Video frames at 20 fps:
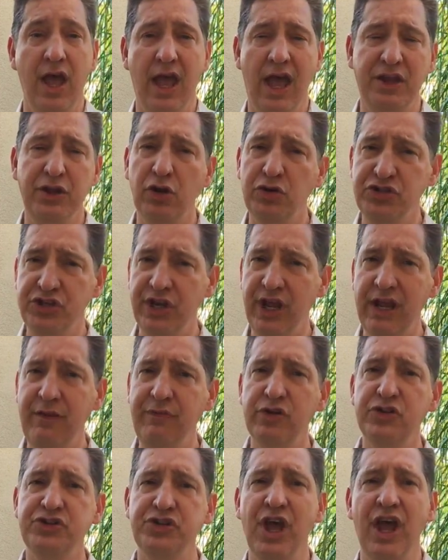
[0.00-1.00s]
And you know, today
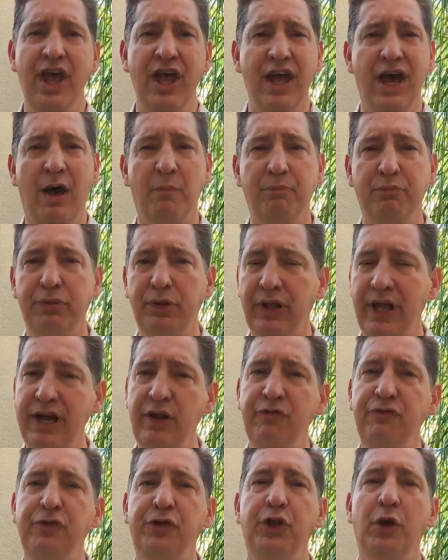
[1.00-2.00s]
there's a
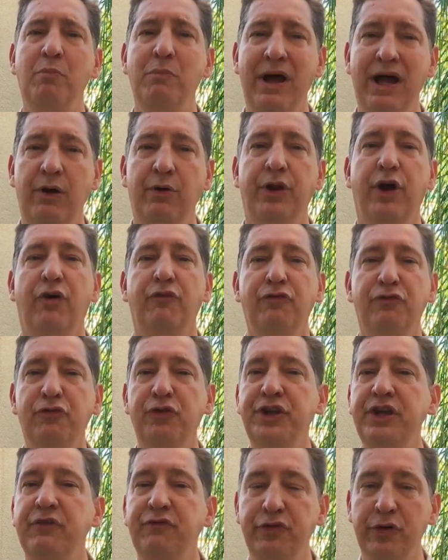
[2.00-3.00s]
plentiful amount of
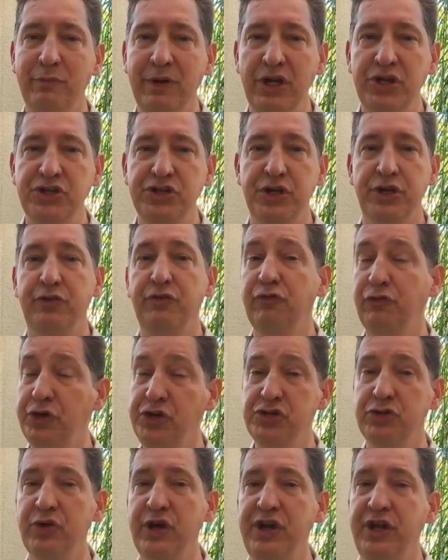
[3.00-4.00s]
free information, free
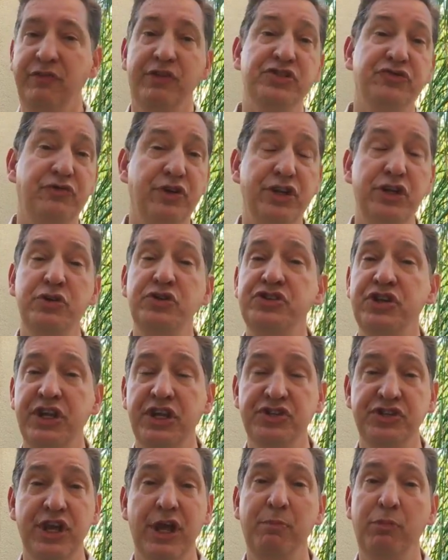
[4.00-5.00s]
training. This video is an
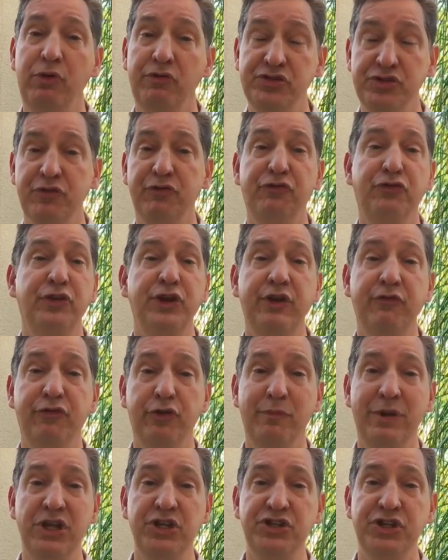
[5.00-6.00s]
example of some free
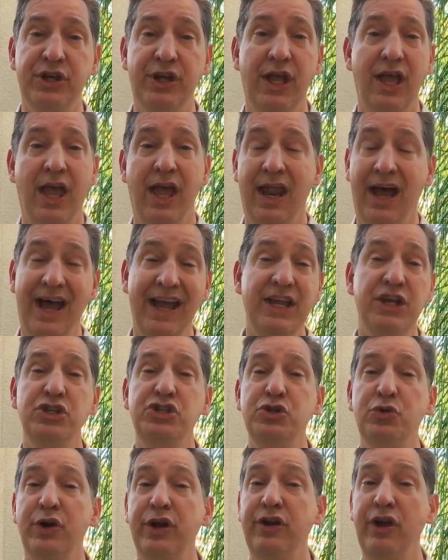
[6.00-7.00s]
information, and I
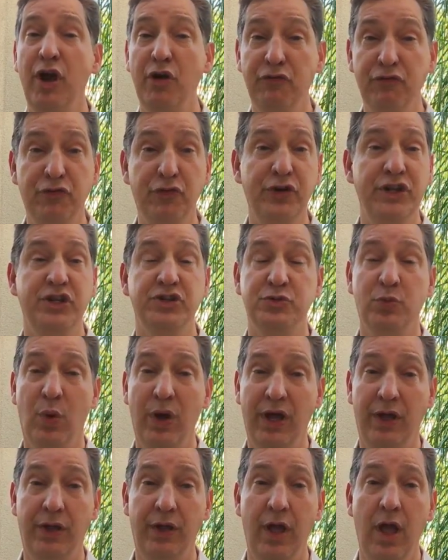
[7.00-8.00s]
enjoy free as
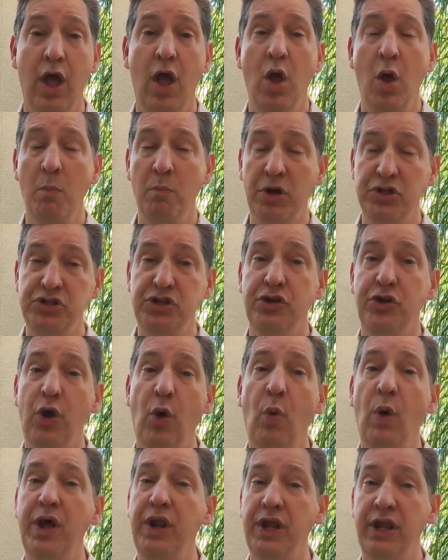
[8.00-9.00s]
well. But you know
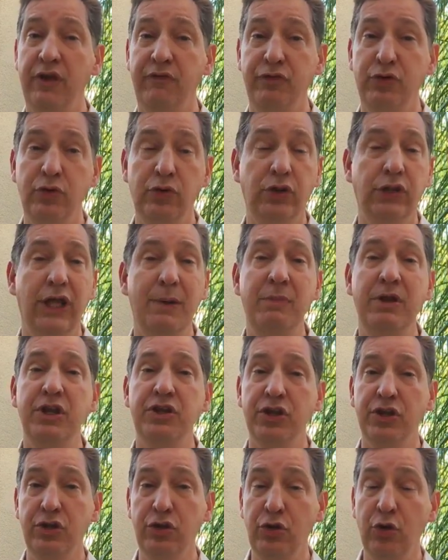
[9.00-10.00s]
what? If you limit
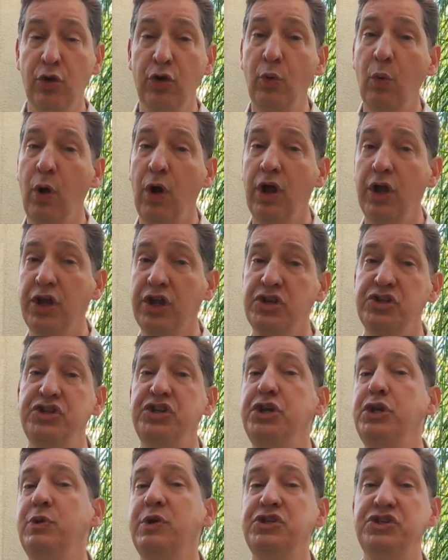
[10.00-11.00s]
your
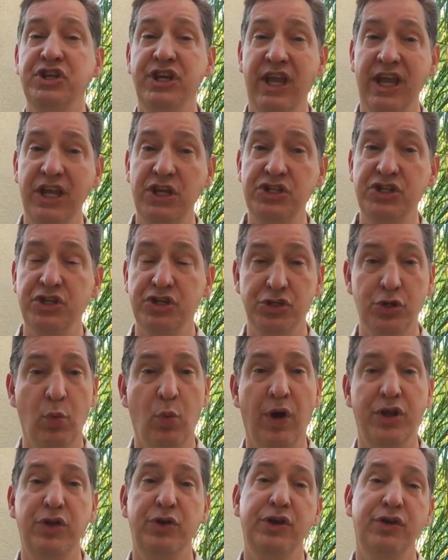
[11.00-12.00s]
continuing education to
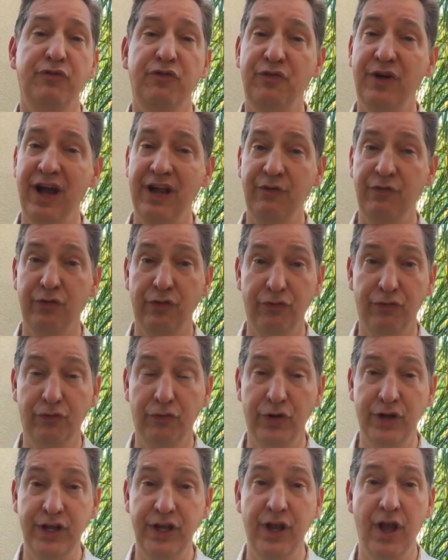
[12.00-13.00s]
what you can find for
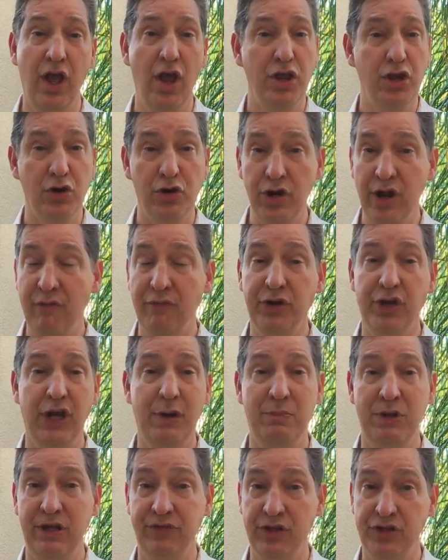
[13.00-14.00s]
free, you're never going
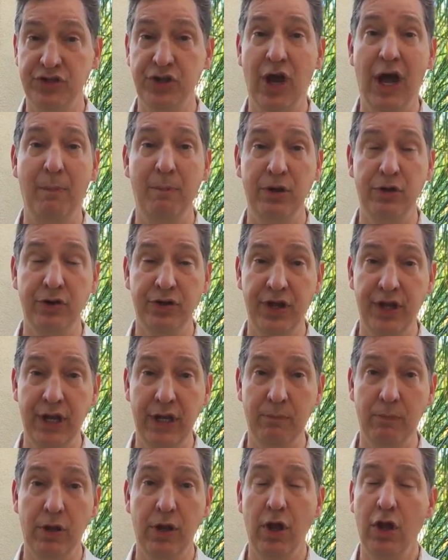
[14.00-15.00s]
to be at the top of your
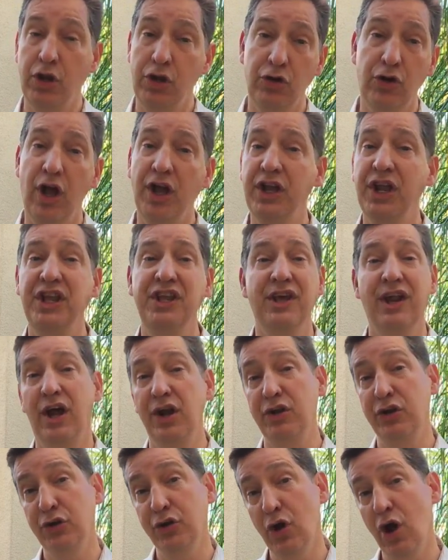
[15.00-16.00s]
game. You're not going to get out
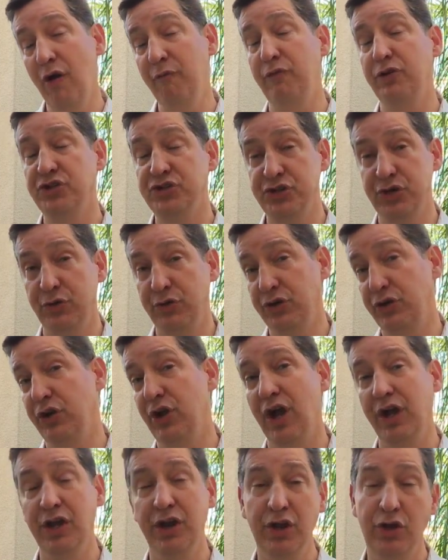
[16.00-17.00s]
of your comfort zone. You're
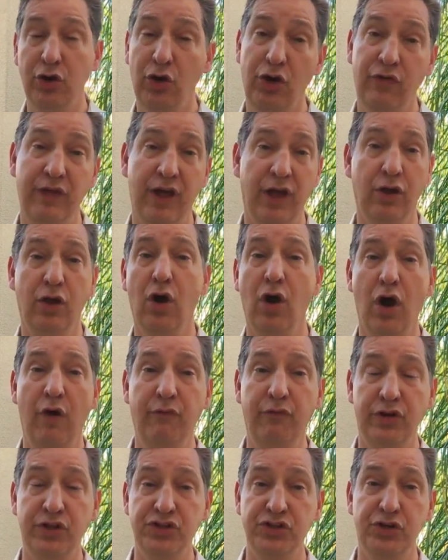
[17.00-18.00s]
not going to go to that
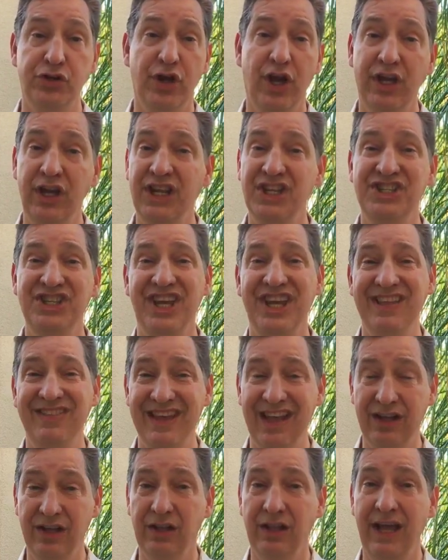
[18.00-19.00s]
conference. You're not going to take
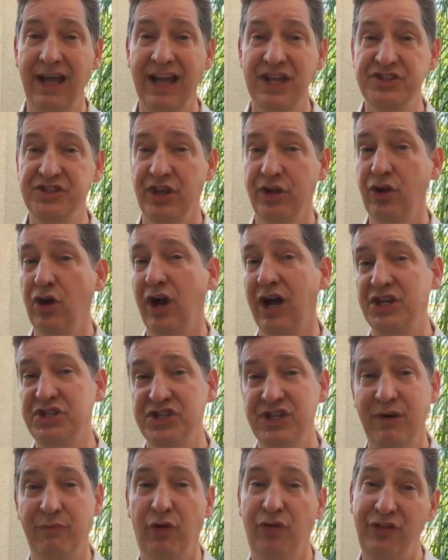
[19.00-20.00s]
that class that
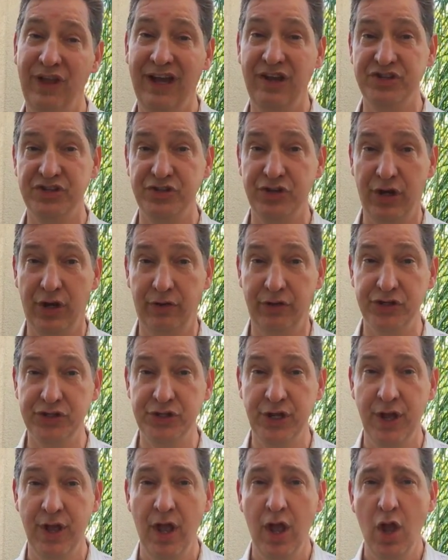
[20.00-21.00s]
costs several
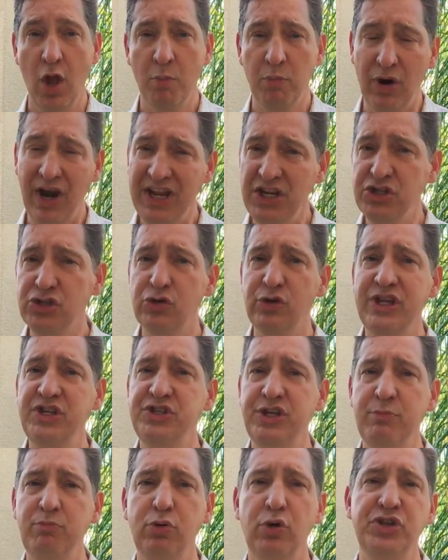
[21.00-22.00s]
$1,000s. Brian
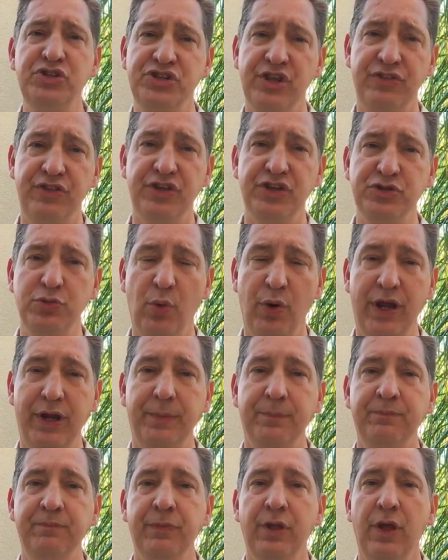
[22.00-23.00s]
Tracy puts it this
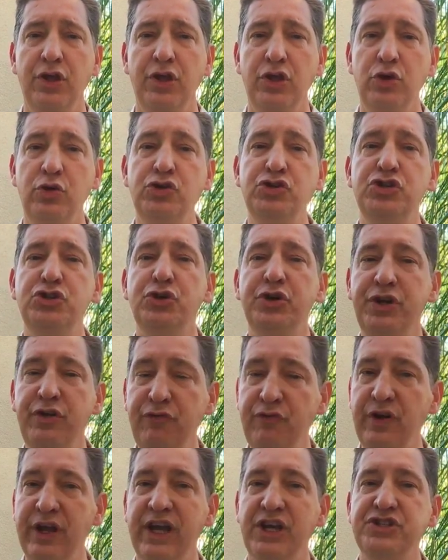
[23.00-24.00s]
way: you should
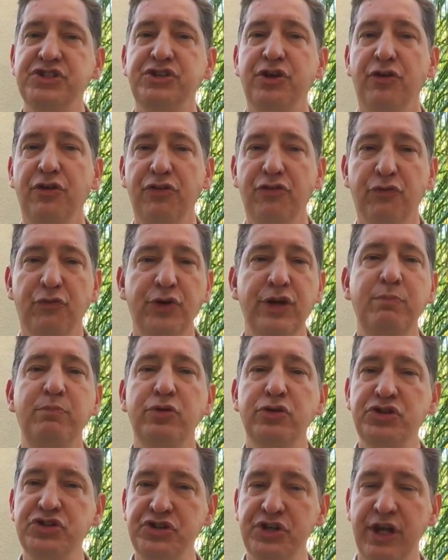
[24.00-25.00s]
invest
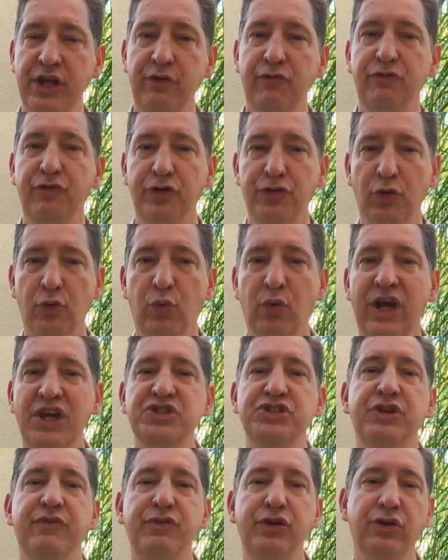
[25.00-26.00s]
3% for the
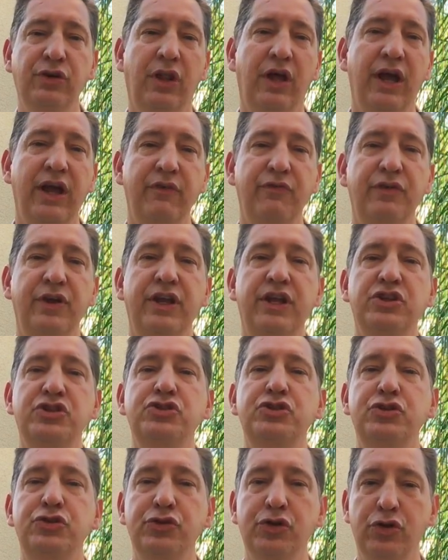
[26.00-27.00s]
rest of your life
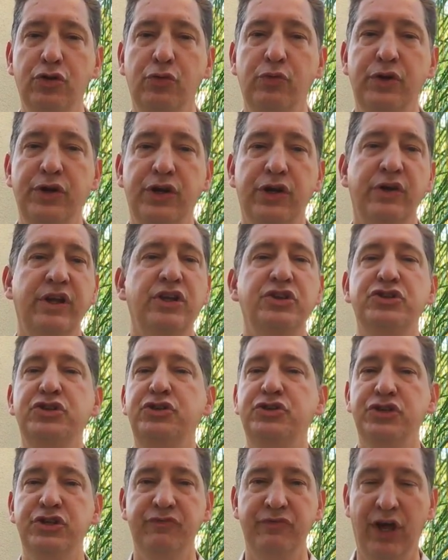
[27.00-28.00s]
into your career,
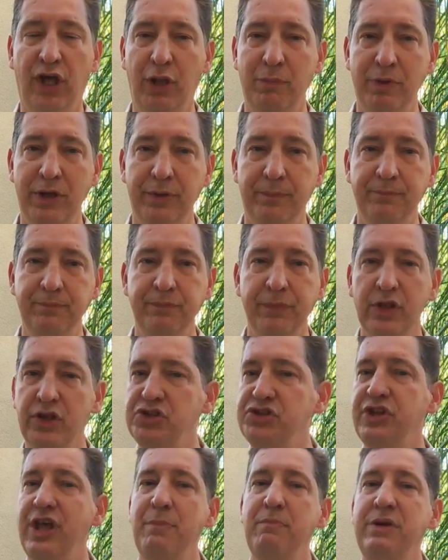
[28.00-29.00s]
into your development.
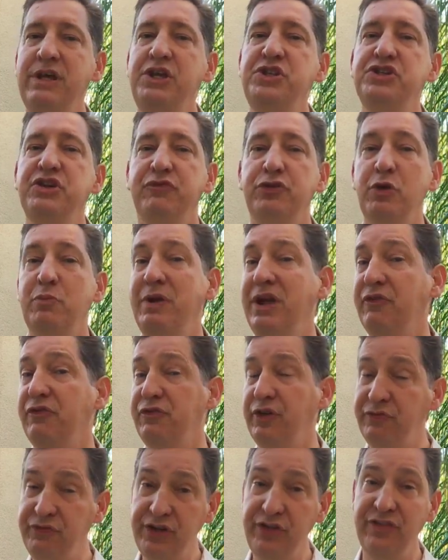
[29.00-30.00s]
So that means if you make
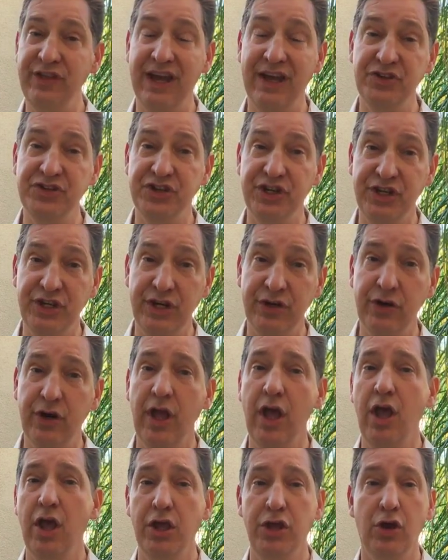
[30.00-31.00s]
$50,000 a year,
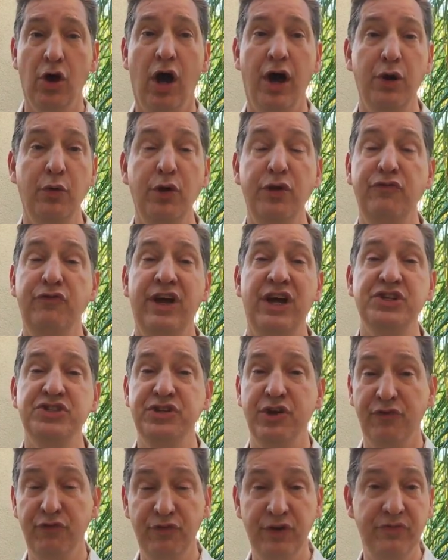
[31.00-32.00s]
you ought to
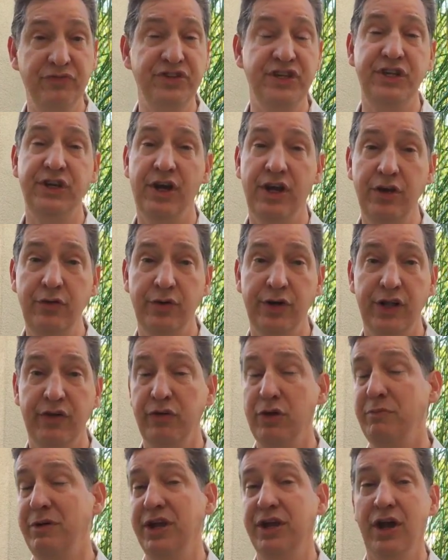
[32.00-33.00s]
invest $1,500.
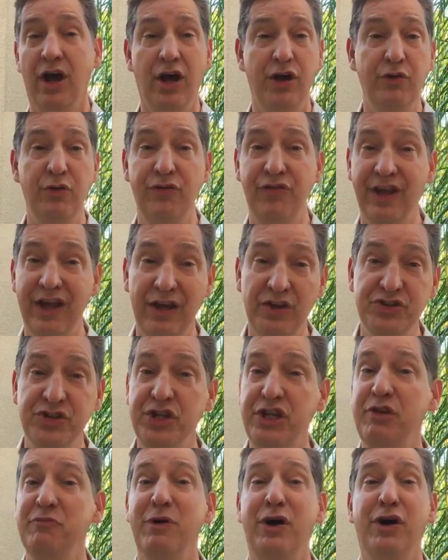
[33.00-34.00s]
If you make
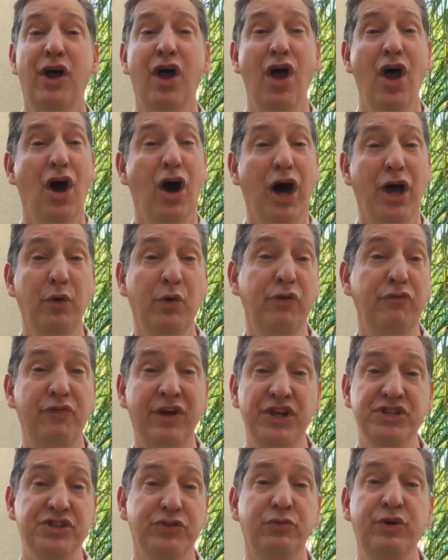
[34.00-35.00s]
$100,000, you ought to
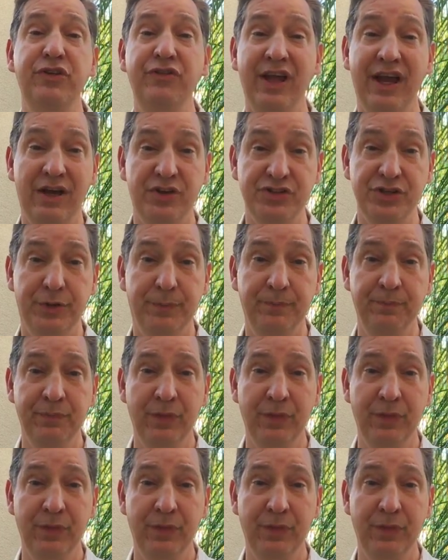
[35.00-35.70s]
invest $3,000.